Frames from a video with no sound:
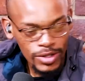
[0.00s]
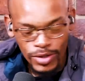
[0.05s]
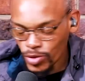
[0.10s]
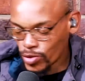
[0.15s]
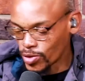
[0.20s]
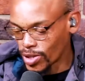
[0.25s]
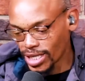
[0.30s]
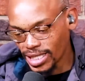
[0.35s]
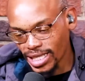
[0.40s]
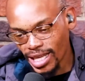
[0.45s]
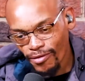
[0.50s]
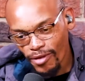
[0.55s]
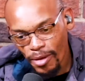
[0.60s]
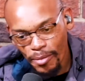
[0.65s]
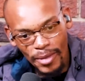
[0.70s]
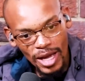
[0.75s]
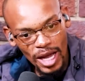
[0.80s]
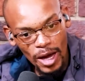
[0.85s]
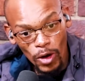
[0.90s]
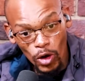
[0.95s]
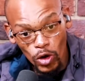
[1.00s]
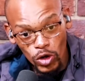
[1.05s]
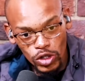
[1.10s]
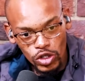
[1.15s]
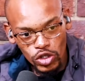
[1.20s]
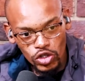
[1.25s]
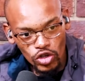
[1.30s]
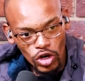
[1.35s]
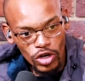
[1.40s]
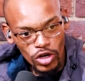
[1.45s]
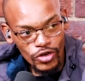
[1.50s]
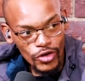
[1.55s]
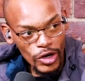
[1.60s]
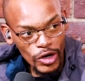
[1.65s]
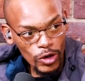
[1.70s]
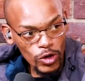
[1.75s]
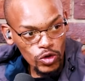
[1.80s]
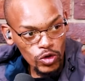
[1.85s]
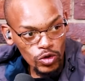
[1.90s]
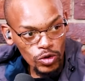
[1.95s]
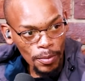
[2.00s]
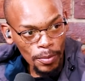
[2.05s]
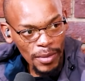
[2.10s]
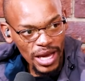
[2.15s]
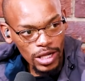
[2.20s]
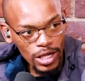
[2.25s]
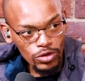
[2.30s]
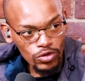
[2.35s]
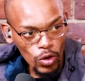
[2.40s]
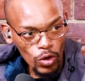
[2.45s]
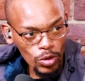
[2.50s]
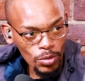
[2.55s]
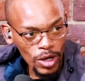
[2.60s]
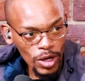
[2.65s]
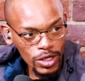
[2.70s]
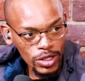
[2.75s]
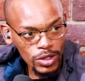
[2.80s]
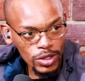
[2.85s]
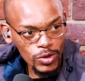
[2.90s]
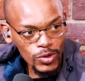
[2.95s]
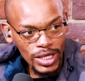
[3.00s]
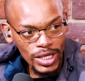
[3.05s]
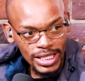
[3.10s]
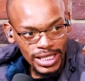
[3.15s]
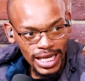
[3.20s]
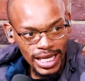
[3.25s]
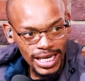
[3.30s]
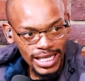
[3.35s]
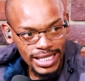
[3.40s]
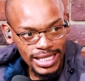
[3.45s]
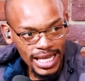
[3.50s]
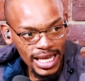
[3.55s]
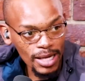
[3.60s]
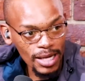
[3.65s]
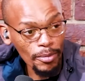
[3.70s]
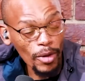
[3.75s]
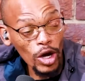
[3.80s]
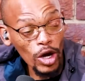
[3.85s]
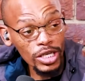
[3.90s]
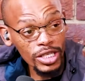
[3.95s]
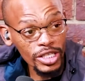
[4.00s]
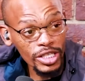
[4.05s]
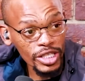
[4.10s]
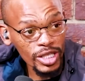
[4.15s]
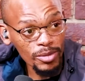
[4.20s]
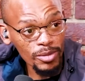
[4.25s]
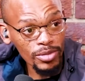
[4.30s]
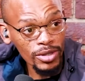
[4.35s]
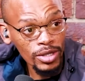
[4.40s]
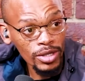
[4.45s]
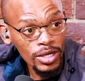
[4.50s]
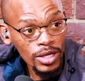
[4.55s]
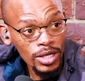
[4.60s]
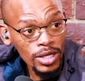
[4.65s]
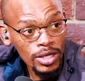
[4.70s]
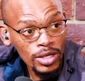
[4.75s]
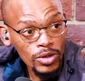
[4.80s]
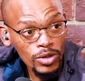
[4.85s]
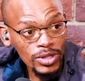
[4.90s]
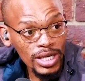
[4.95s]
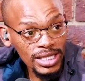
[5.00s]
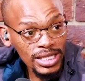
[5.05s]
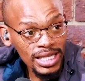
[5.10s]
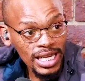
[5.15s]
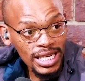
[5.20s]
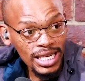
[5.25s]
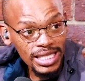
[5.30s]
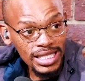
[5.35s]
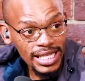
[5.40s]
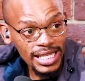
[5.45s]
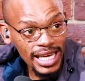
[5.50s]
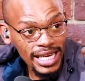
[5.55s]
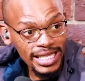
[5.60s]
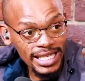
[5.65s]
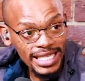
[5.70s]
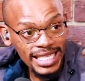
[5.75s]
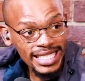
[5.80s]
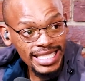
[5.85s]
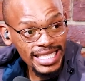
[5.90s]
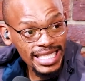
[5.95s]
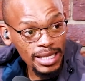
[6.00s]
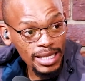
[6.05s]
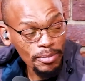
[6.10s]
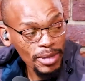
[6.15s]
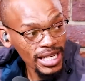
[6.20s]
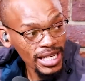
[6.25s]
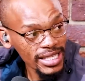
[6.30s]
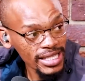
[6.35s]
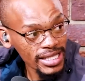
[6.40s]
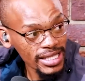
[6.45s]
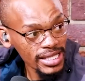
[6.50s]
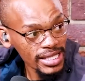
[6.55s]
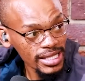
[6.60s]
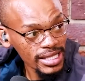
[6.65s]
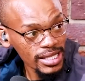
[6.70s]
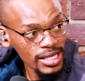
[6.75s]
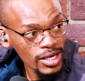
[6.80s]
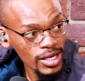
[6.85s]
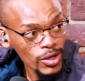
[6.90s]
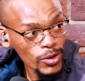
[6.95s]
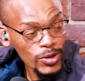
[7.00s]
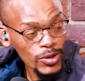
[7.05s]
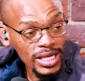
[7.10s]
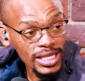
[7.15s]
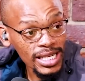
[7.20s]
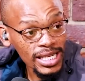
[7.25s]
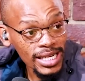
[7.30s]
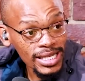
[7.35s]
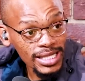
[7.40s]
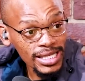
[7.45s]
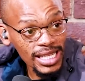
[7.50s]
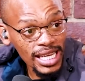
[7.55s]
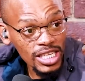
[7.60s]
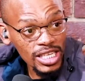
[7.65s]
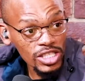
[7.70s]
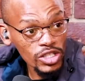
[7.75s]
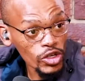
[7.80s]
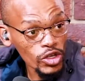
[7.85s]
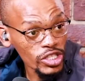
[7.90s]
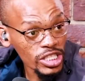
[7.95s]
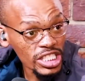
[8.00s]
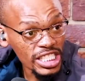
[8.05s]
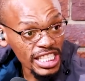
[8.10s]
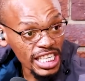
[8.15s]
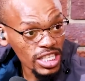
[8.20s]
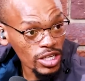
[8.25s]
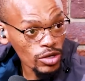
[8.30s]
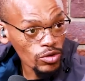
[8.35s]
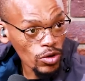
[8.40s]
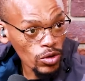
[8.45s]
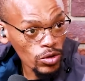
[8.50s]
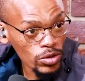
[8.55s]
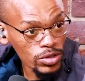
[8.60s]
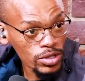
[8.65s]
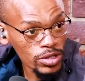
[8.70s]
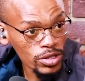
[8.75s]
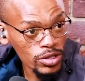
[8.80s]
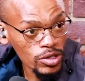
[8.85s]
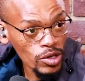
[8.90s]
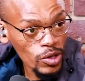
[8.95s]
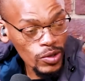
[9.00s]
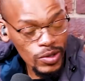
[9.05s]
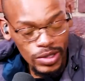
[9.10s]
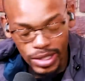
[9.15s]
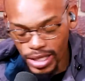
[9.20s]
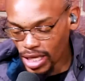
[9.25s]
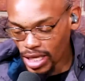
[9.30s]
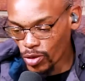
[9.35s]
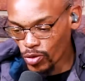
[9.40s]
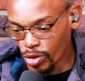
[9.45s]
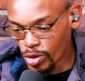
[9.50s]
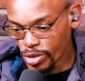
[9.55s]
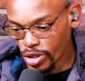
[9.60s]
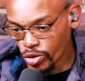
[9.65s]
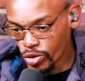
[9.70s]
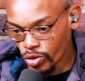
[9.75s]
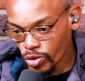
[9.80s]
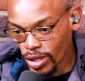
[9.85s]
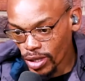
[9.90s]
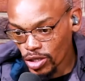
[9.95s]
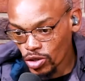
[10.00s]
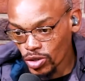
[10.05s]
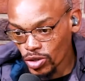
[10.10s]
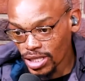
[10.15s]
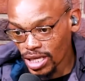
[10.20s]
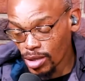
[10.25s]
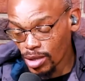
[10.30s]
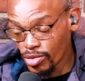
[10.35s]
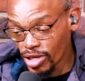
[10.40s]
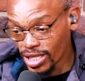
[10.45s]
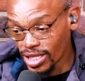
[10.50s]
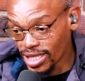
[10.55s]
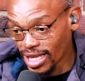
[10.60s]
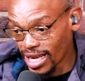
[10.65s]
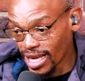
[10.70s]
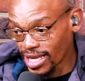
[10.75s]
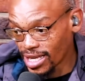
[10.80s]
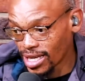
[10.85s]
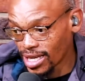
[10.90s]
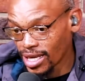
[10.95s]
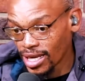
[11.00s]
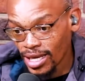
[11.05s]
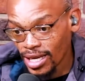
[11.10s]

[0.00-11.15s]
Who doesn't have a good, strong male role model, who doesn't understand partnership, who doesn't understand interdependence, who doesn't understand certain gender roles. You know, there are women who want to celebrate. Like,